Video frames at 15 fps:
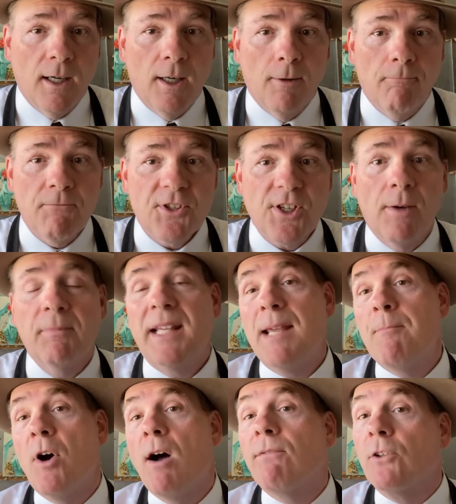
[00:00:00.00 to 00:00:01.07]
Some
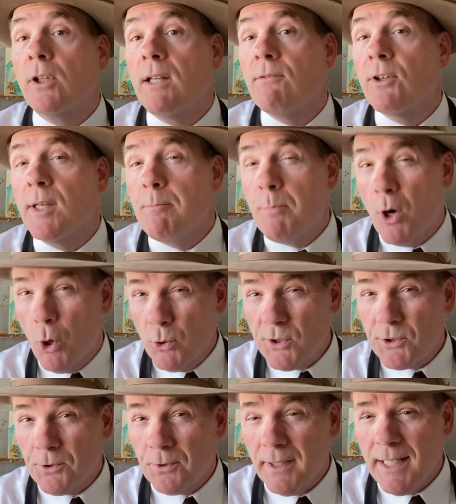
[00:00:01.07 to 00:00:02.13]
came off looking very
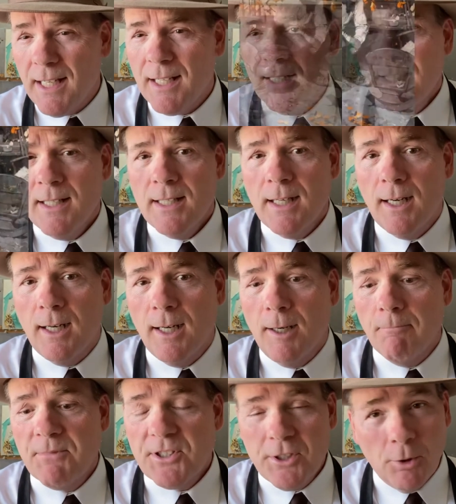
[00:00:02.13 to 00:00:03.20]
postery,
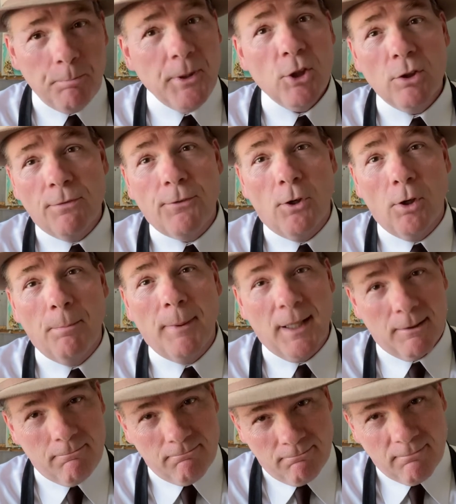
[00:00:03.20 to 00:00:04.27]
still beautiful,
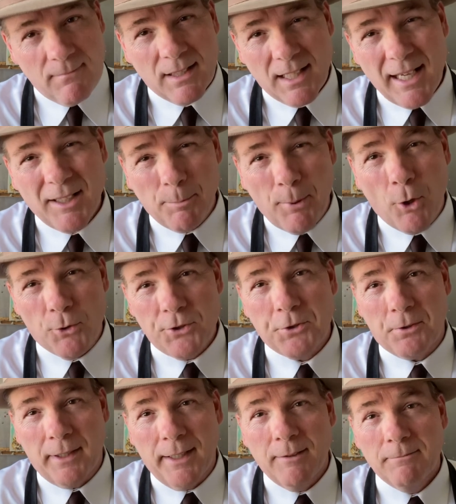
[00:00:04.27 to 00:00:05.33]
but kind of
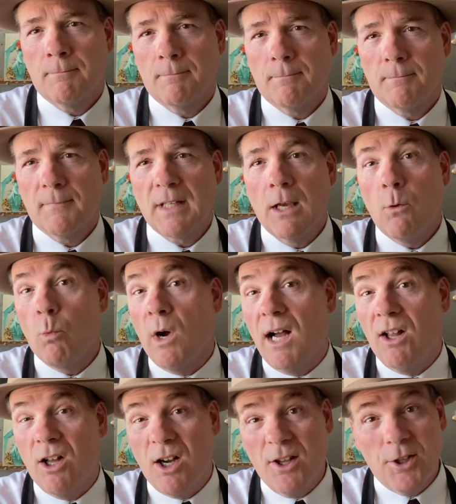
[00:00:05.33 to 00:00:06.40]
postery.
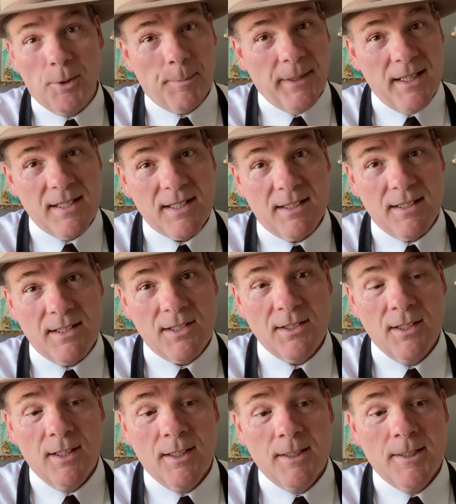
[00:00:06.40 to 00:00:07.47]
While other pieces
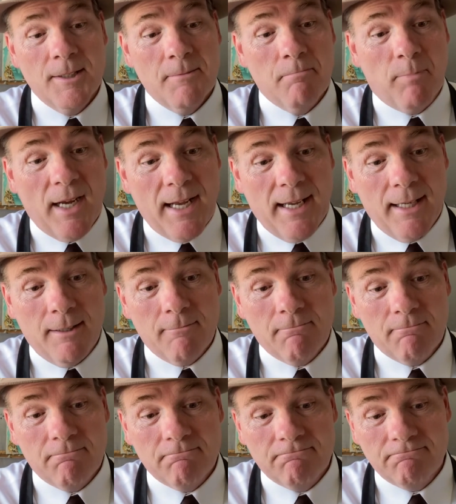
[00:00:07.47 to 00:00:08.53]
by
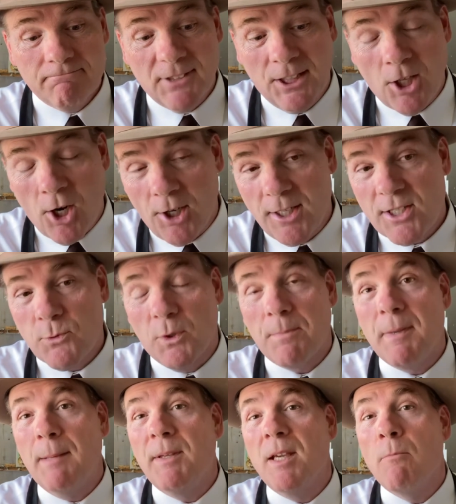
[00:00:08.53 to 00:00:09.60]
an artist with
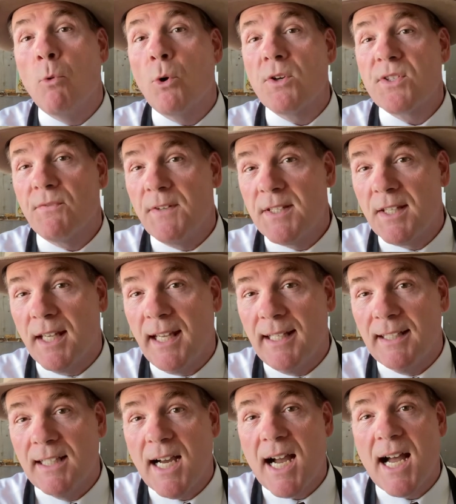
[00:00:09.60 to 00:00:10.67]
maybe a more
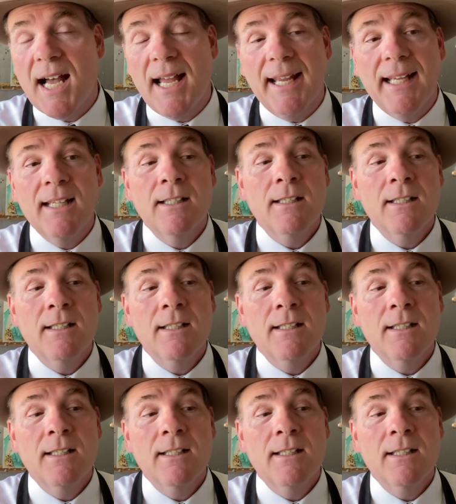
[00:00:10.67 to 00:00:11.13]
sophisticated eye